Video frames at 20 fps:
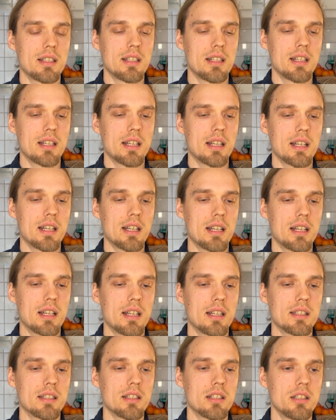
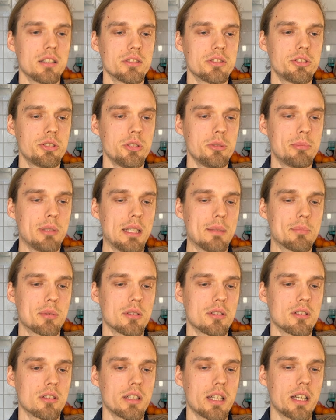The two
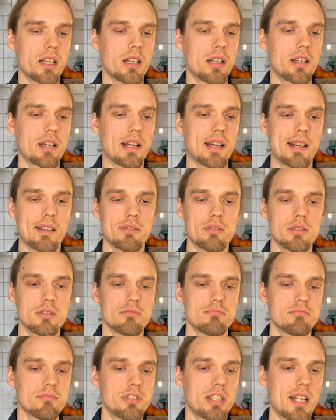people there have
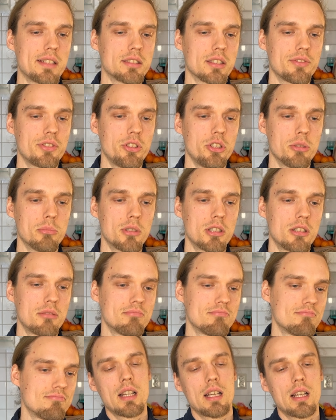a sense of humor.
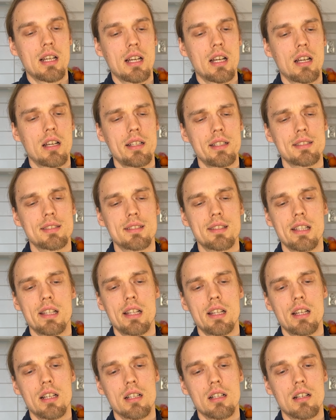Is
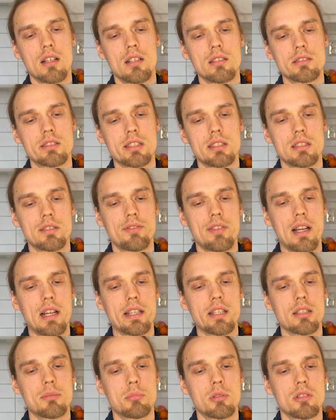the content
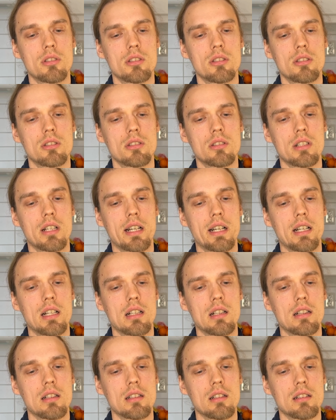valuable?
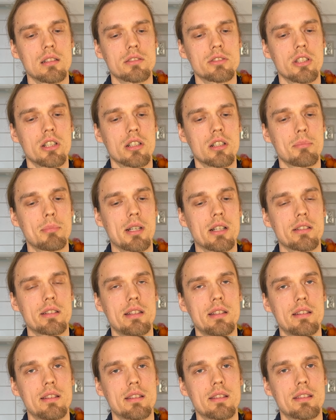I'll talk about
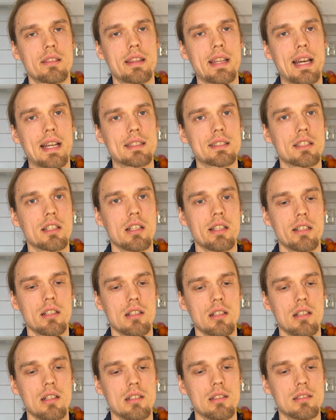that a
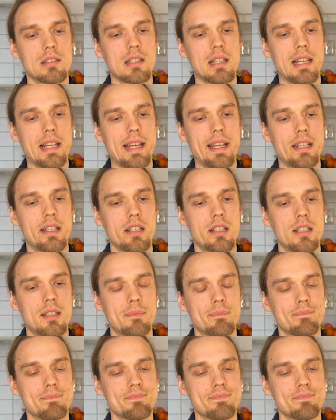little later.